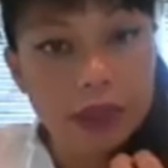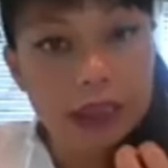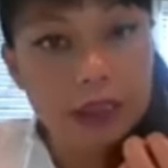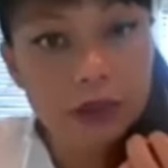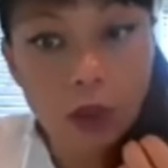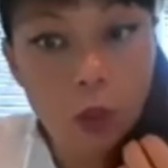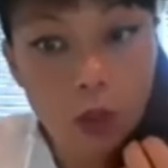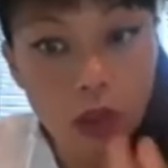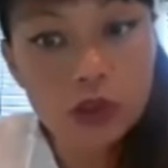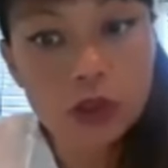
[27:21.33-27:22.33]
but it's
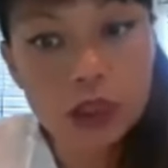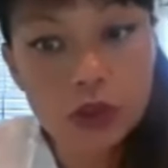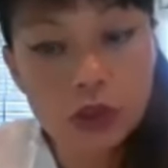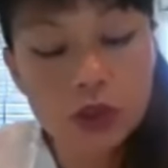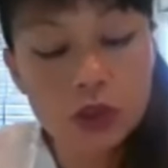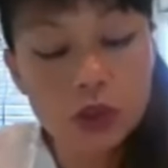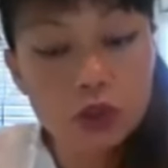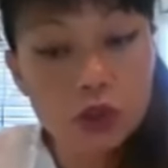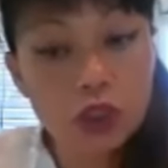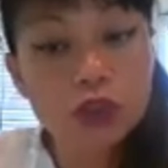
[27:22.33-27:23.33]
not what you need to do
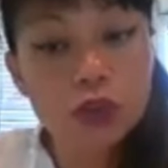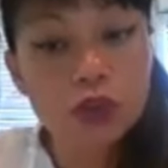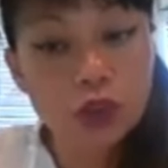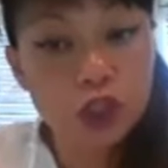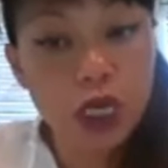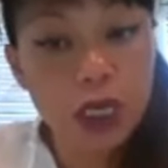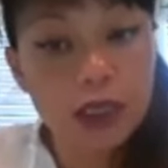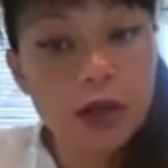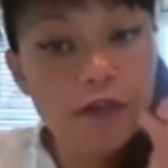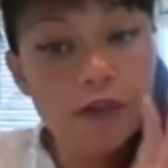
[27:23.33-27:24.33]
just to
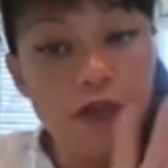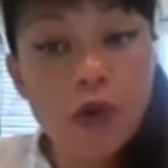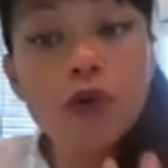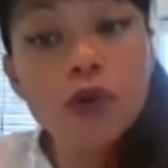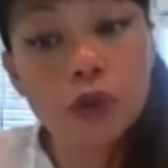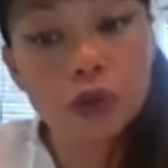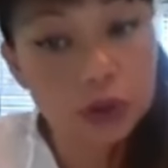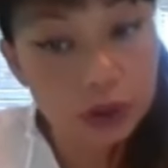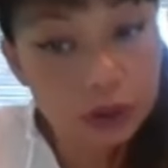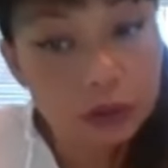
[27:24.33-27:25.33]
shine for
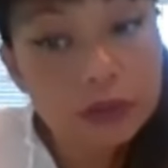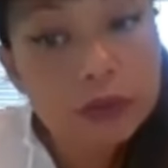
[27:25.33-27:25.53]
yourself.